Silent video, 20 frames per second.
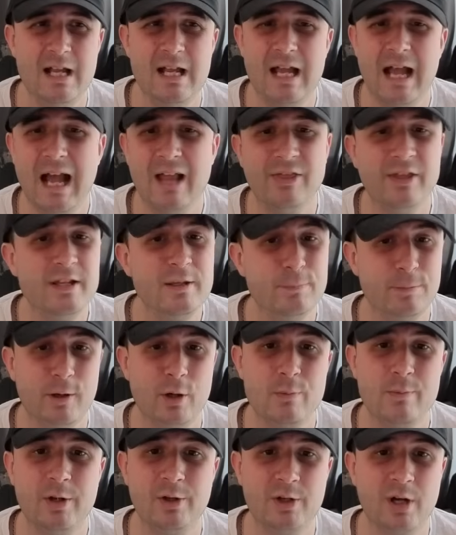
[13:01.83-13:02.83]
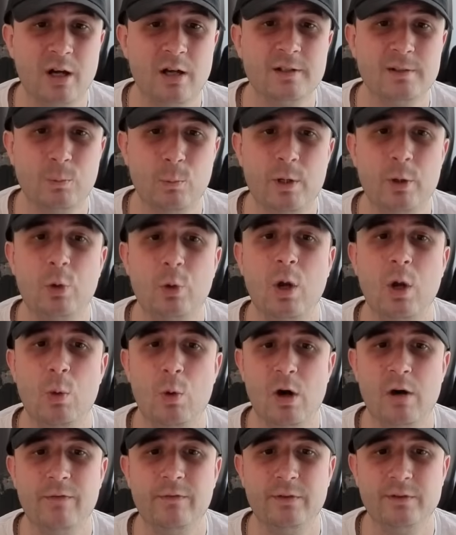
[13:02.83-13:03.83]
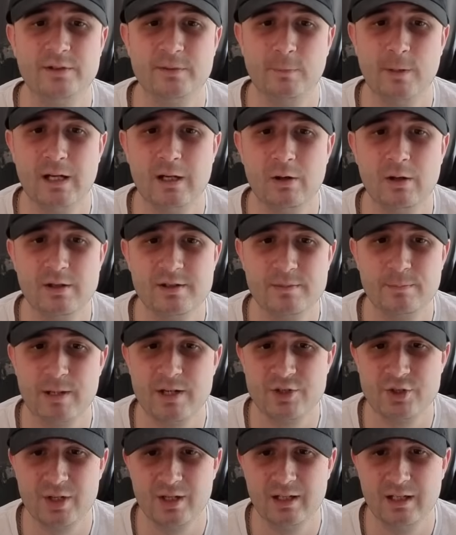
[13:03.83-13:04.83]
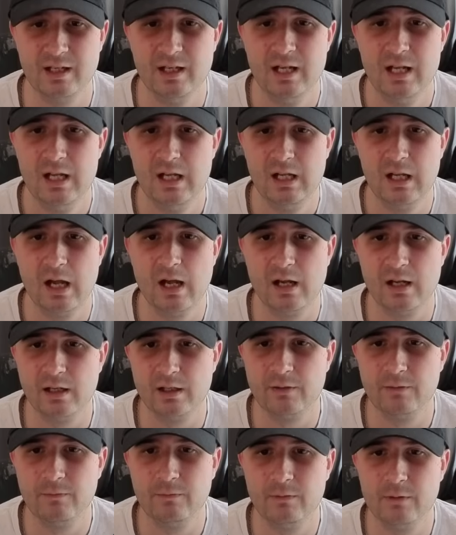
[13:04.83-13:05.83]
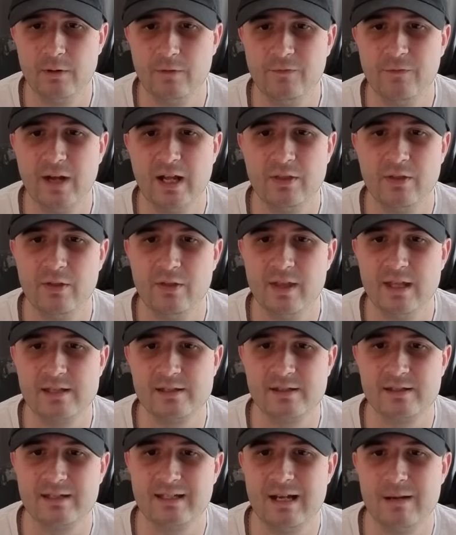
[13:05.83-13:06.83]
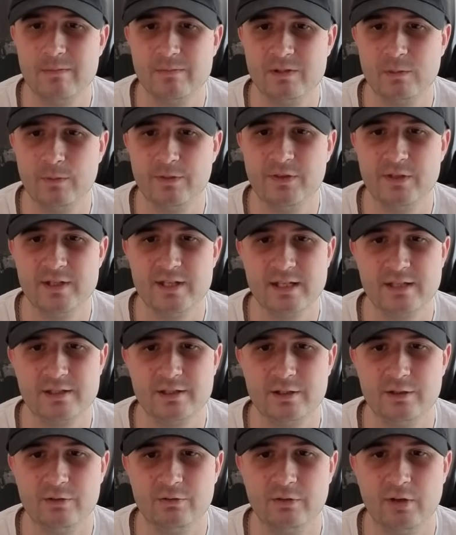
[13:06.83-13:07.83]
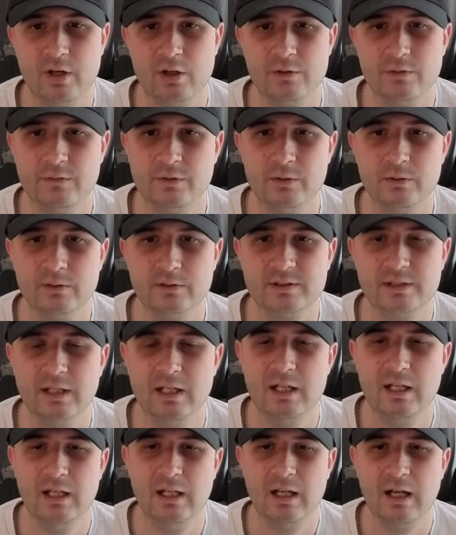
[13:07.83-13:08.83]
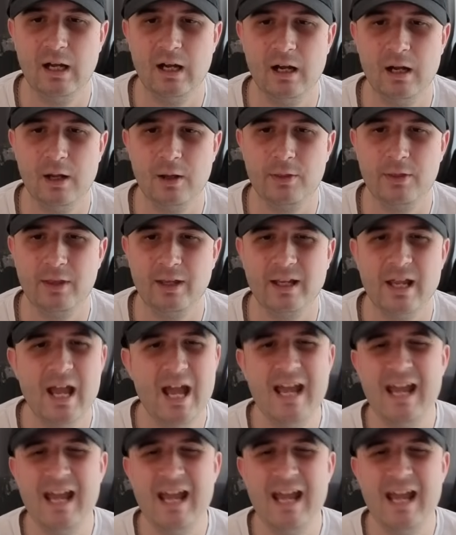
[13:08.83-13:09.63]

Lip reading: and these promo cards will go off as well, especially the fact that they're stamped with the Destined Rivals thing.